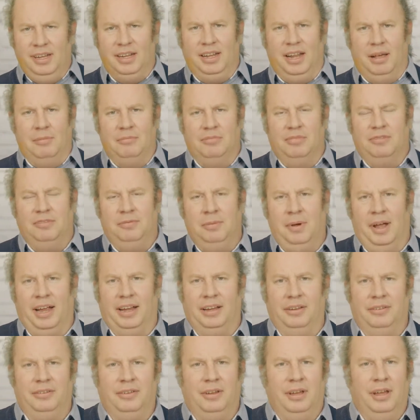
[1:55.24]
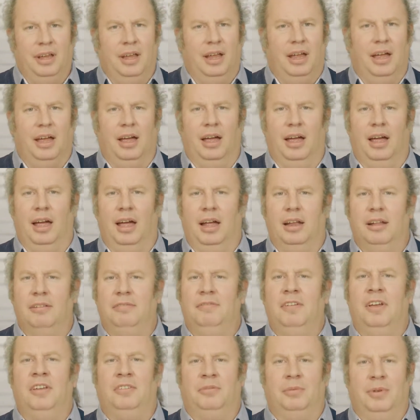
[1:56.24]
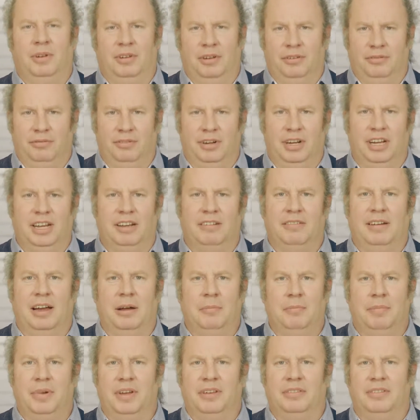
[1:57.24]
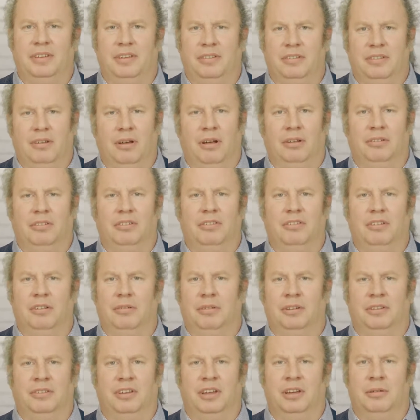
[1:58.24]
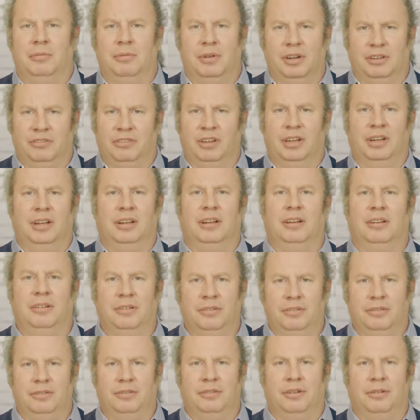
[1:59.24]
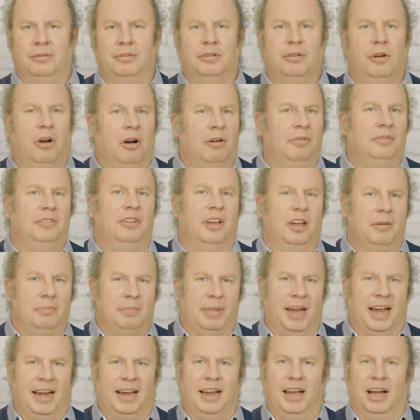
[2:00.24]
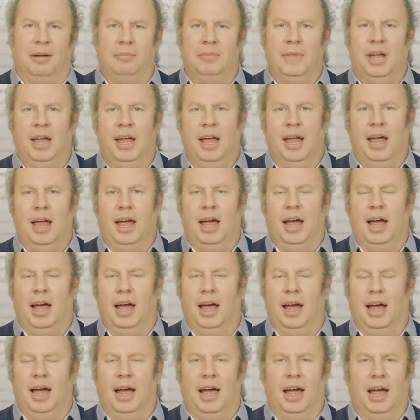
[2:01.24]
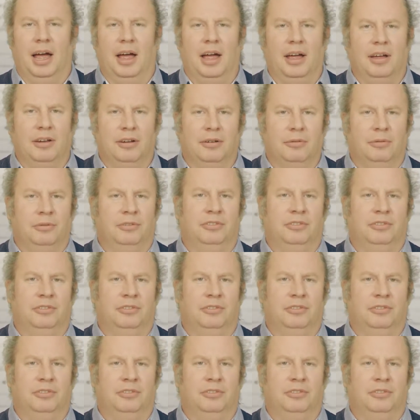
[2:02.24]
in a number of ways. The first one is really around business continuity, which includes your off-site backup. It